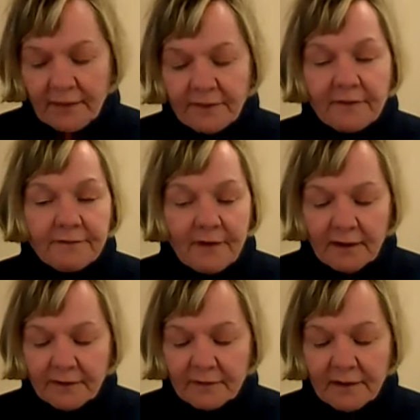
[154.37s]
that the
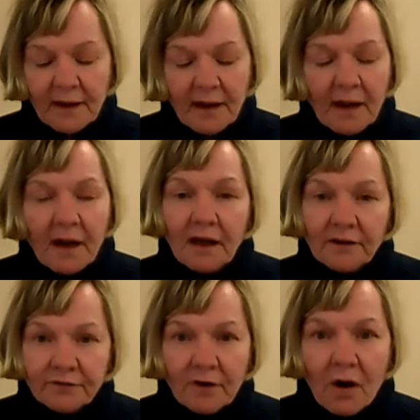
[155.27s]
Father
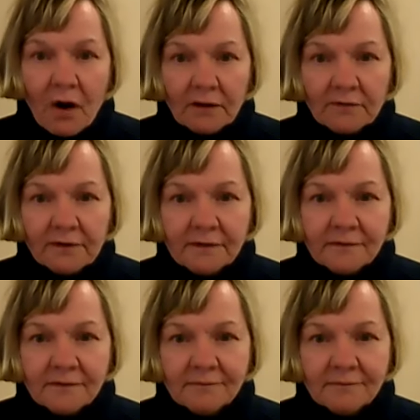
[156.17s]
has for all of us.